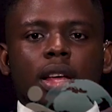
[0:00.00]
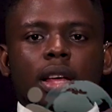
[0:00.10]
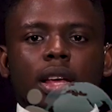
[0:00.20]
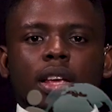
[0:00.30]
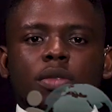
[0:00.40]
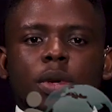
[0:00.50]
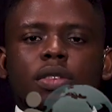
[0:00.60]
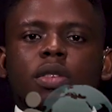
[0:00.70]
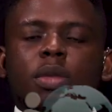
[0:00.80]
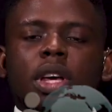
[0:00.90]
He speaks
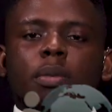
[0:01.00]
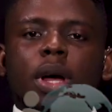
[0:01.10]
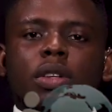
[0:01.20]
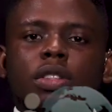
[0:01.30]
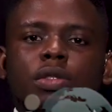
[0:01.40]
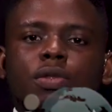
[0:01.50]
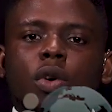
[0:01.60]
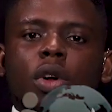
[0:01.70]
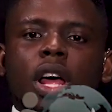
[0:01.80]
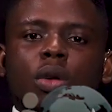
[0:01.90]
to me about his
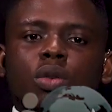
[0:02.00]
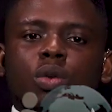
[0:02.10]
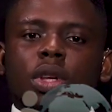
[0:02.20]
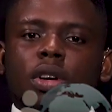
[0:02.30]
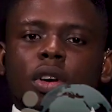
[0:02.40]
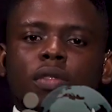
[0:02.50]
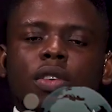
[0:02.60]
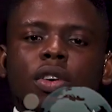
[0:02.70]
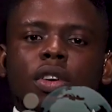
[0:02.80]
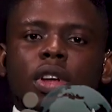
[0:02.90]
fallout with the
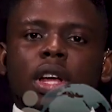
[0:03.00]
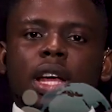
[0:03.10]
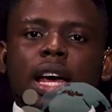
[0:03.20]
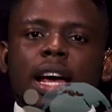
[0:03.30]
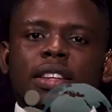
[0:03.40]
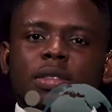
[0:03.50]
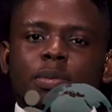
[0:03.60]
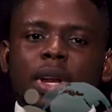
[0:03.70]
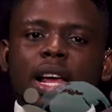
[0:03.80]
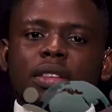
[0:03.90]
governor and his
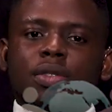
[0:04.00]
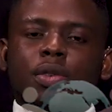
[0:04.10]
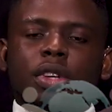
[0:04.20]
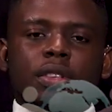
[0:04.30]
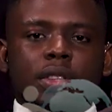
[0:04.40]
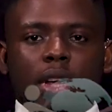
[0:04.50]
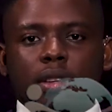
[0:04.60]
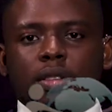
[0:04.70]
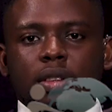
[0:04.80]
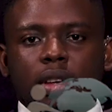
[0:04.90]
plans for the
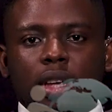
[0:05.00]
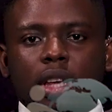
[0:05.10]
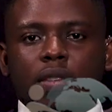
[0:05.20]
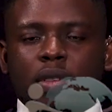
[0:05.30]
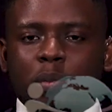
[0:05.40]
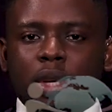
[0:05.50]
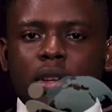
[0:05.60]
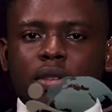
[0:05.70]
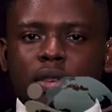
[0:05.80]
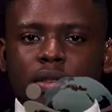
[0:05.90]
state if his bid
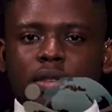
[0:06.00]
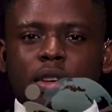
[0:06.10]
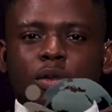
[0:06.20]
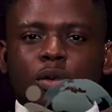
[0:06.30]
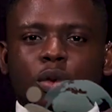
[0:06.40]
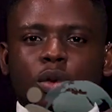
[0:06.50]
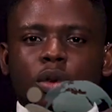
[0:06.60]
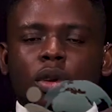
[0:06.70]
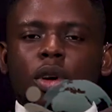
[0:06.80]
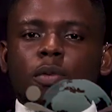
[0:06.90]
is successful
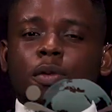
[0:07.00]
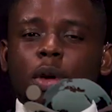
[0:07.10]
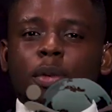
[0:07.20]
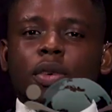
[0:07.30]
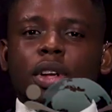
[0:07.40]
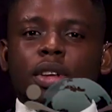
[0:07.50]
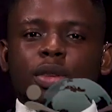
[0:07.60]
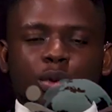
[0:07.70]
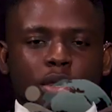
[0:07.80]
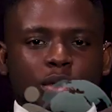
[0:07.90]
come February
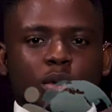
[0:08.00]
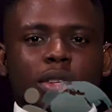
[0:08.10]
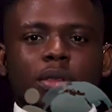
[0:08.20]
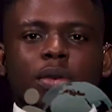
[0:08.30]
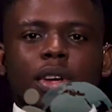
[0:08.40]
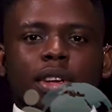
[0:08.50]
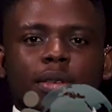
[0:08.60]
2023.